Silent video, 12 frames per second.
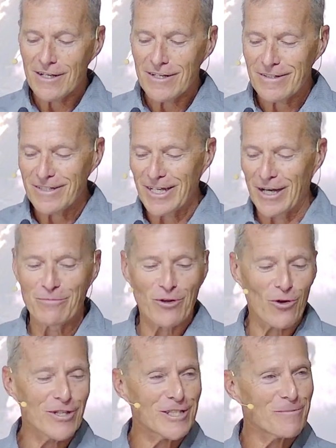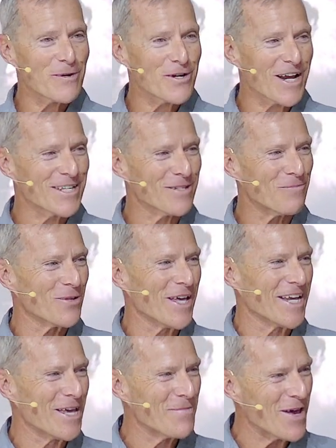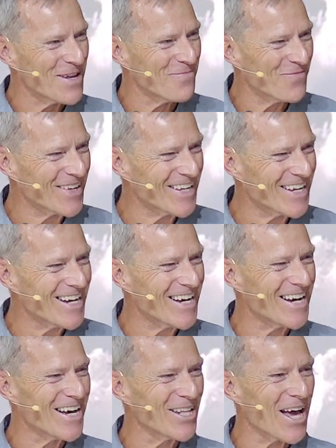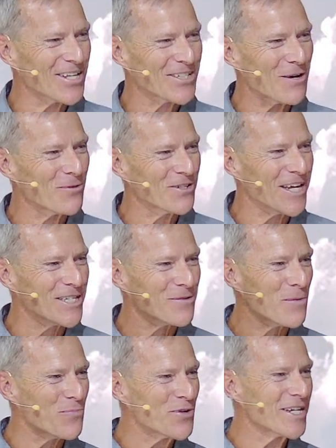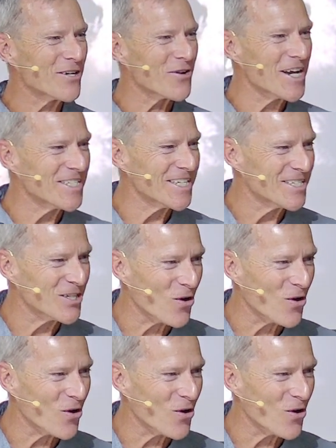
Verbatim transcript: yeah, the Holy Spirit has a plan. Amen. Uh, last couple days have been pretty crazy, so I